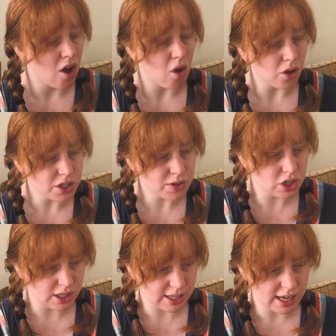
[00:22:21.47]
Also, it's
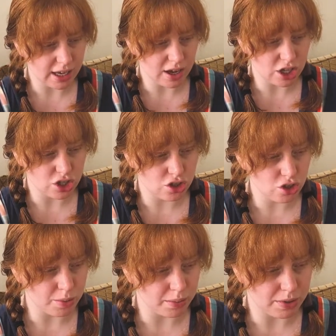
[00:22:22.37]
just like a
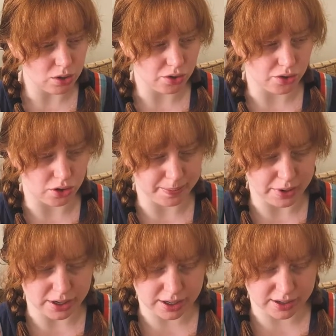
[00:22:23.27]
super beautiful
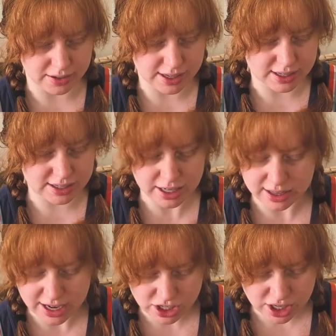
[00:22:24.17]
book. It's a
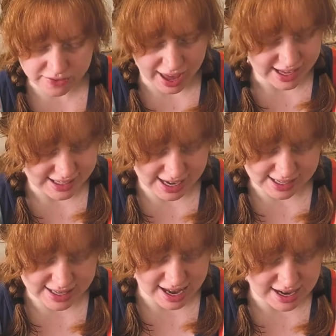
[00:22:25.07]
collection of
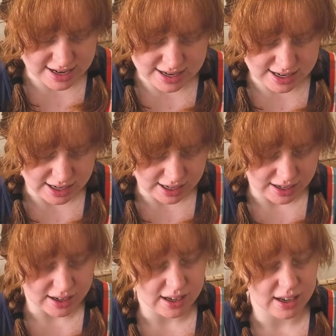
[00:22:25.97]
essays, and
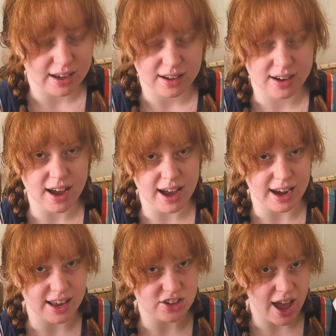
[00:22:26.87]

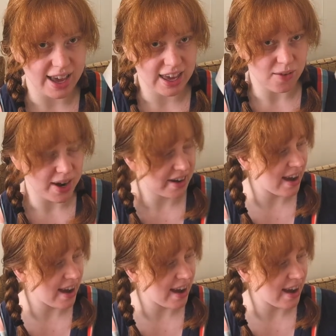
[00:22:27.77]
God, I can't wait.